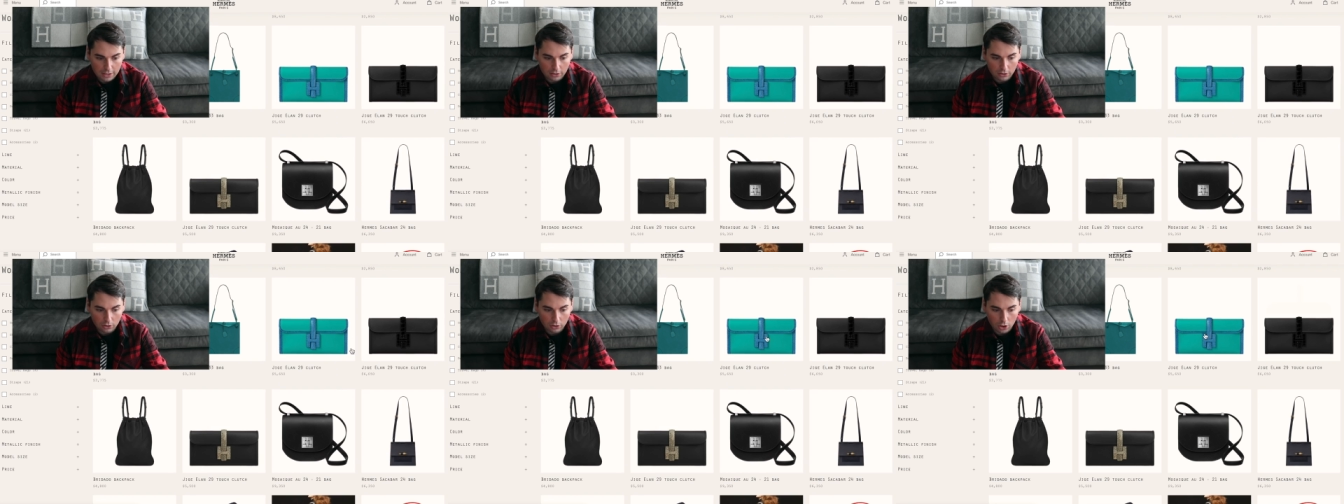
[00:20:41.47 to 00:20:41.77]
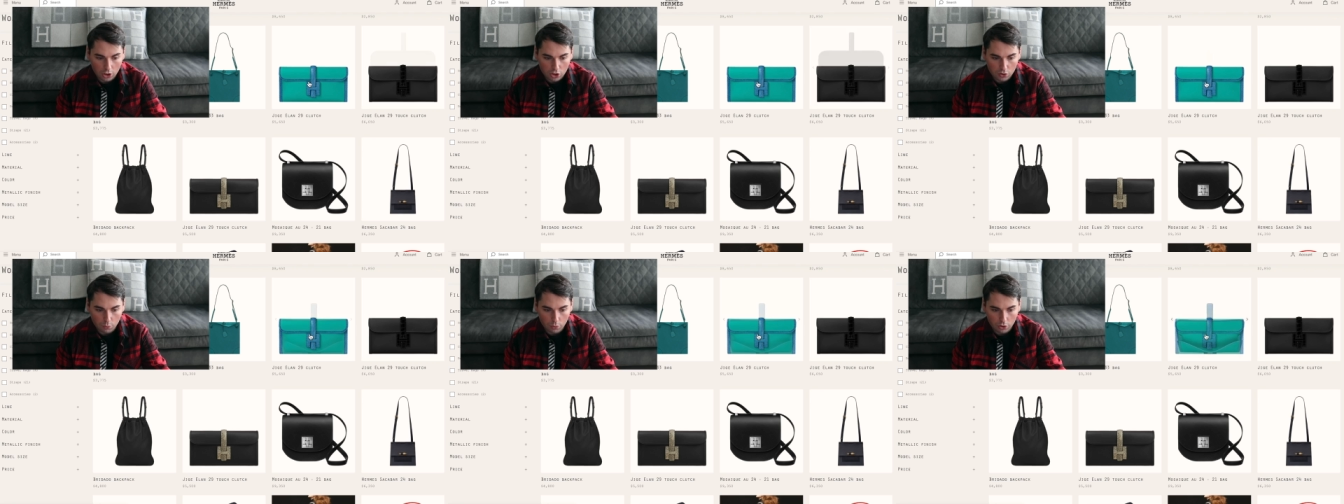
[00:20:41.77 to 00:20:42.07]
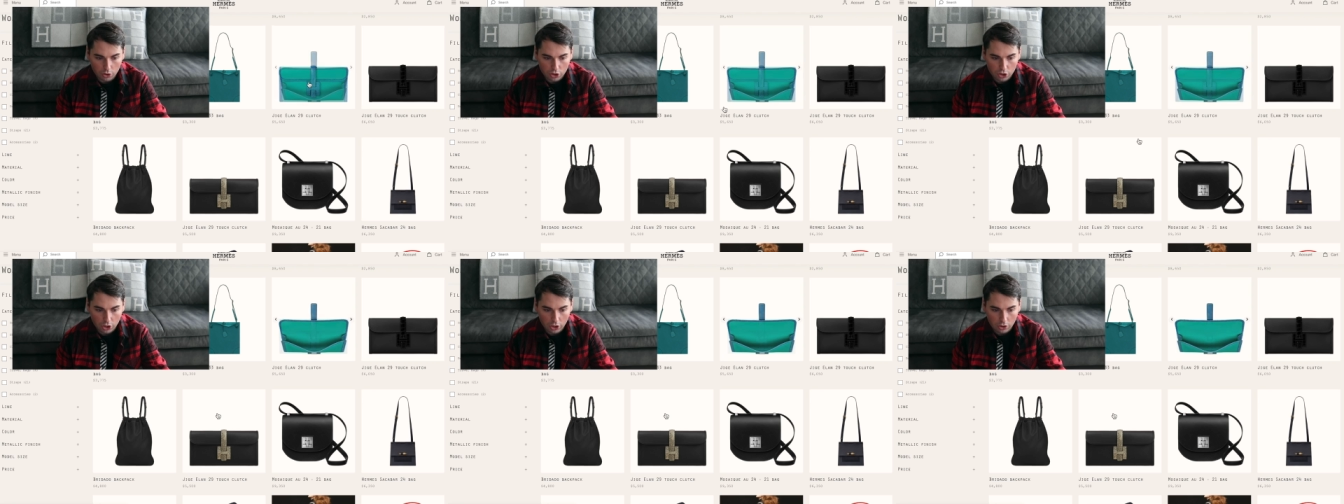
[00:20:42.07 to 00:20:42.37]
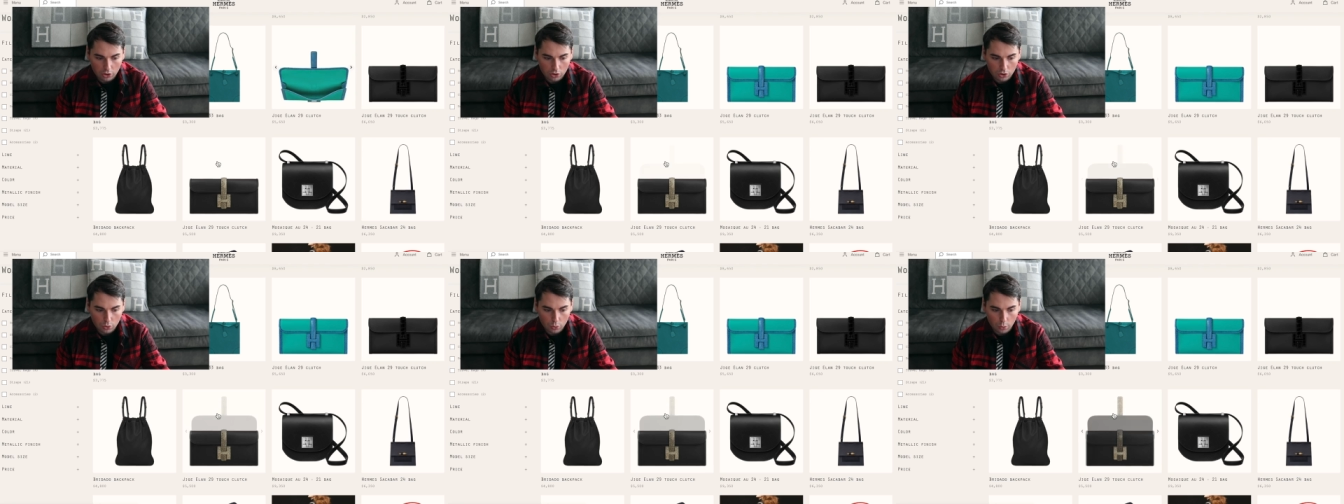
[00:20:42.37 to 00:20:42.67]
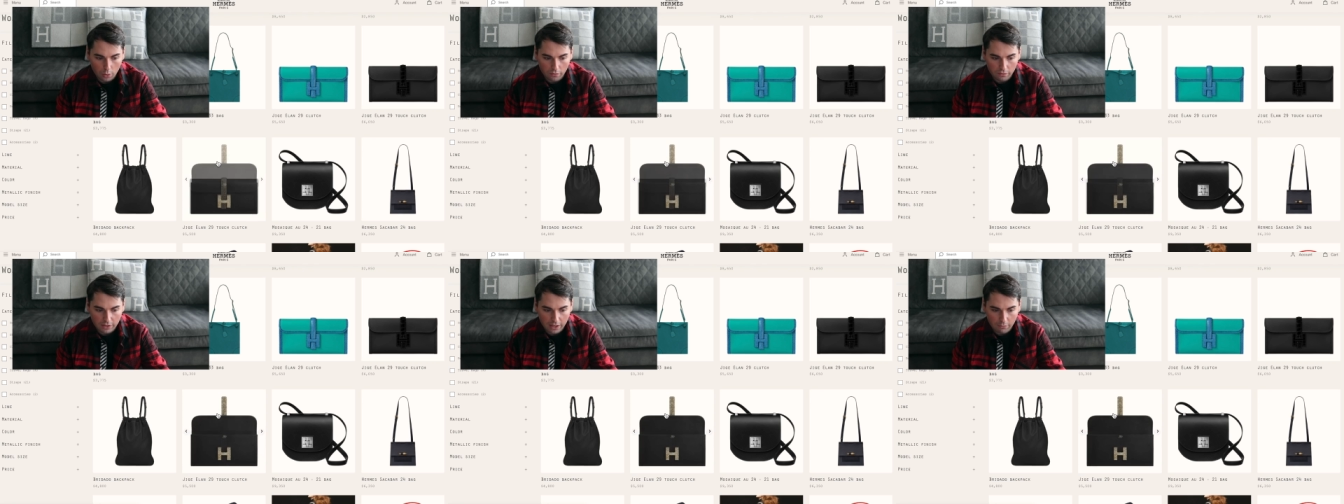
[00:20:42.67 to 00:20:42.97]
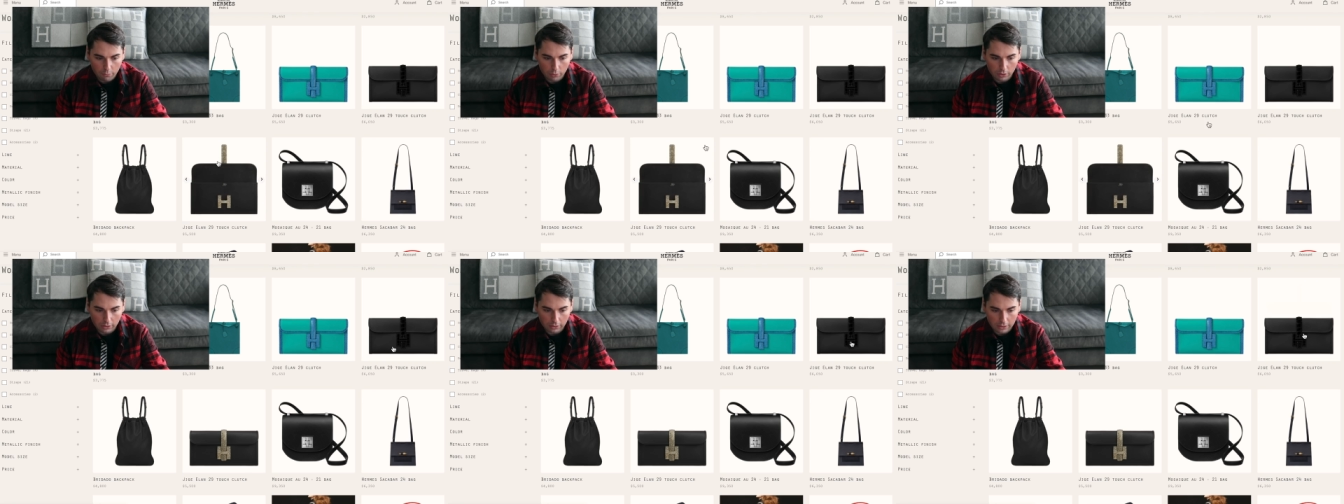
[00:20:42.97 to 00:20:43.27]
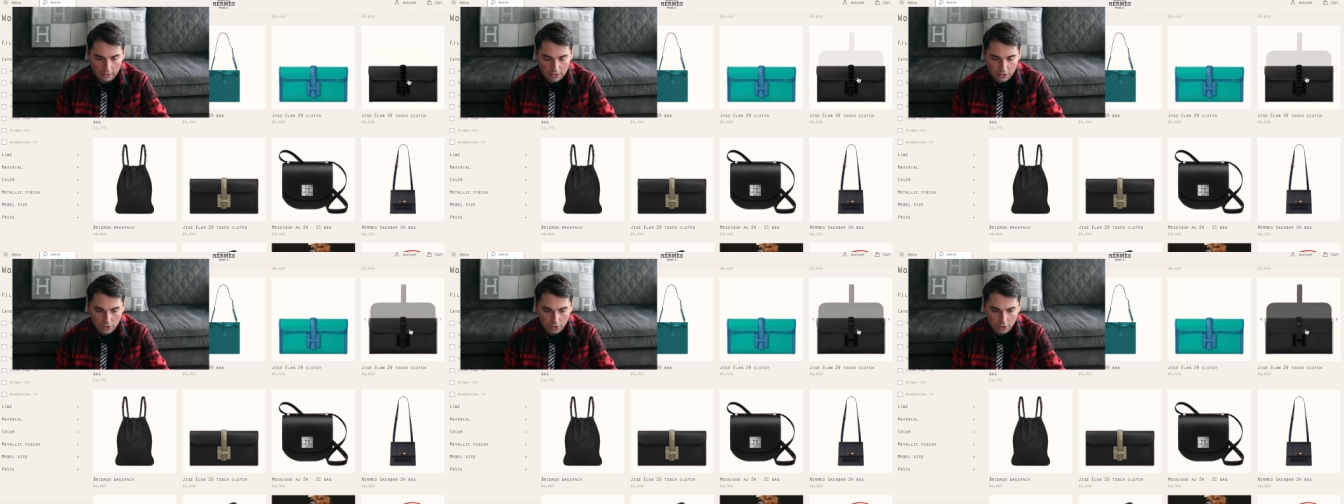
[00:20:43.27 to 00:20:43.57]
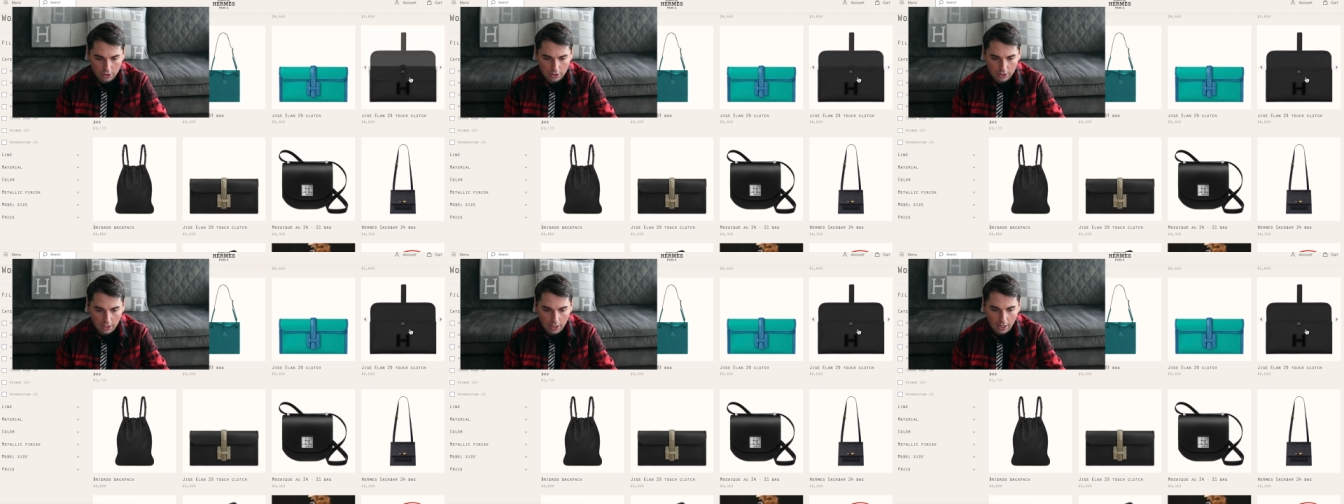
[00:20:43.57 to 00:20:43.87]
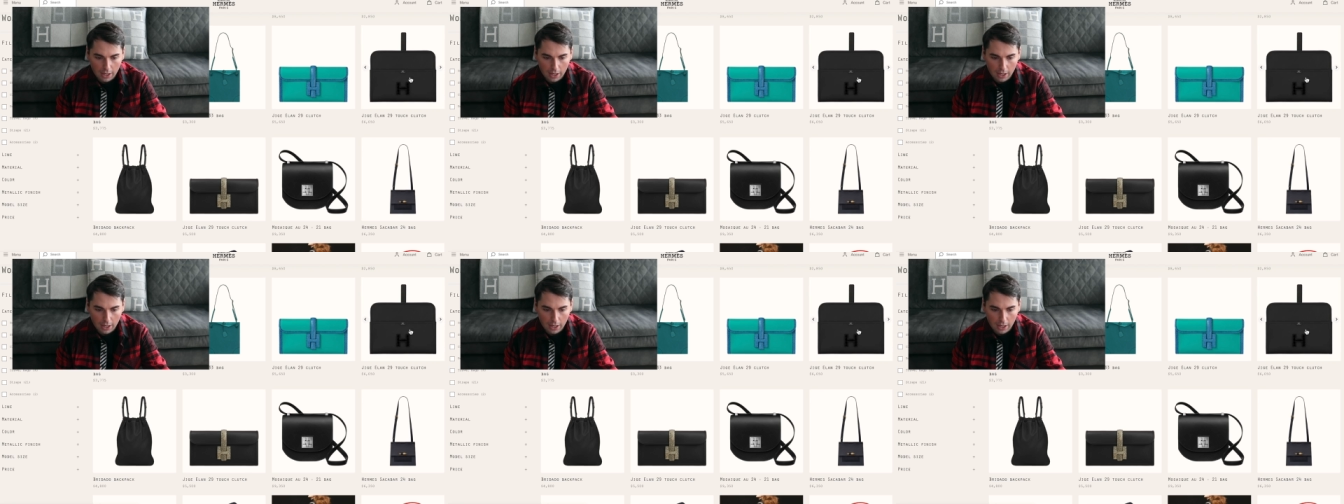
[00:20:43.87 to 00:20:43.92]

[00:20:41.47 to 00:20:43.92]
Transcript: the Touch version, two of them with Lizard